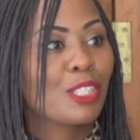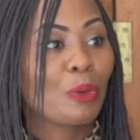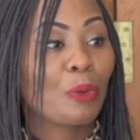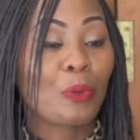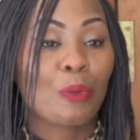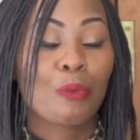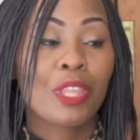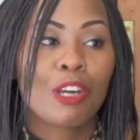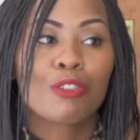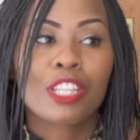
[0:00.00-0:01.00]
So
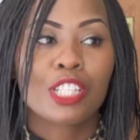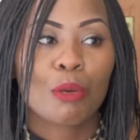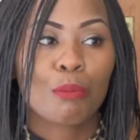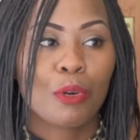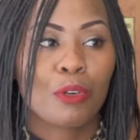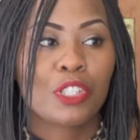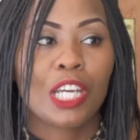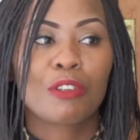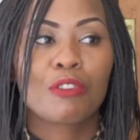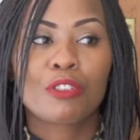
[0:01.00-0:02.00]
without the support,
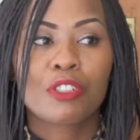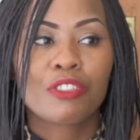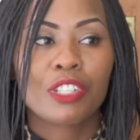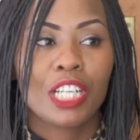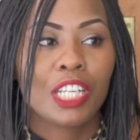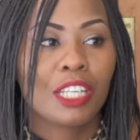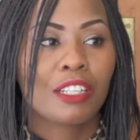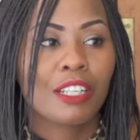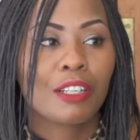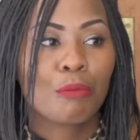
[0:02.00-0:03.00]
I could not
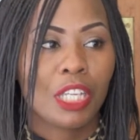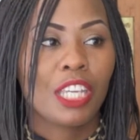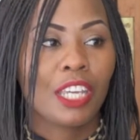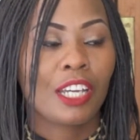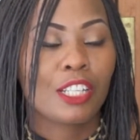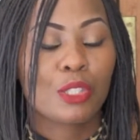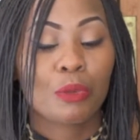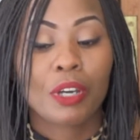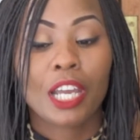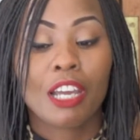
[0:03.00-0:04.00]
really be here.
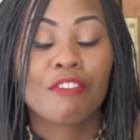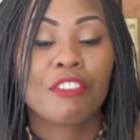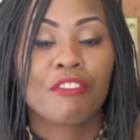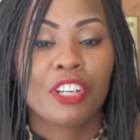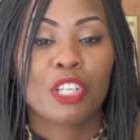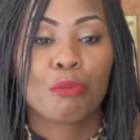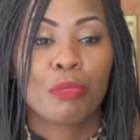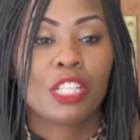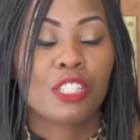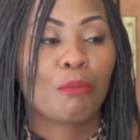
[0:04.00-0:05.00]
So I have a very
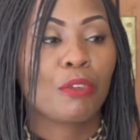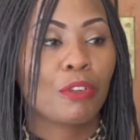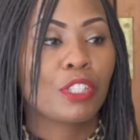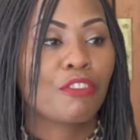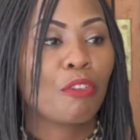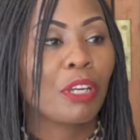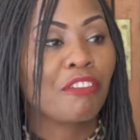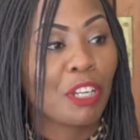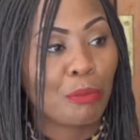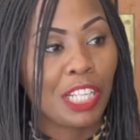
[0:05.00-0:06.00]
big support from
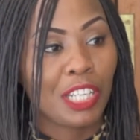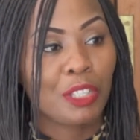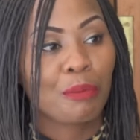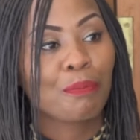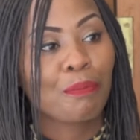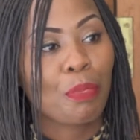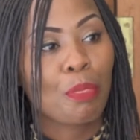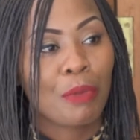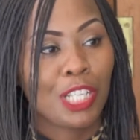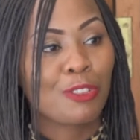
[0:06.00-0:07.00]
my family,
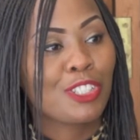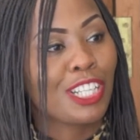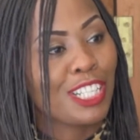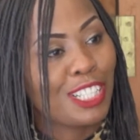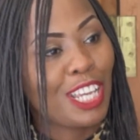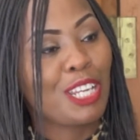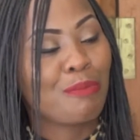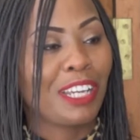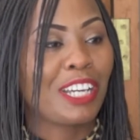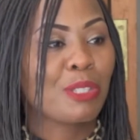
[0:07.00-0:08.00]
my daughters
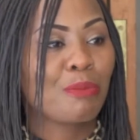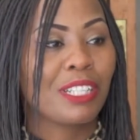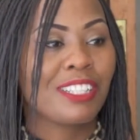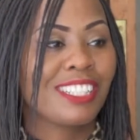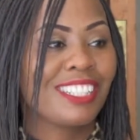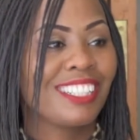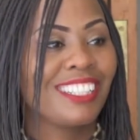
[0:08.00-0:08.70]
and my husband.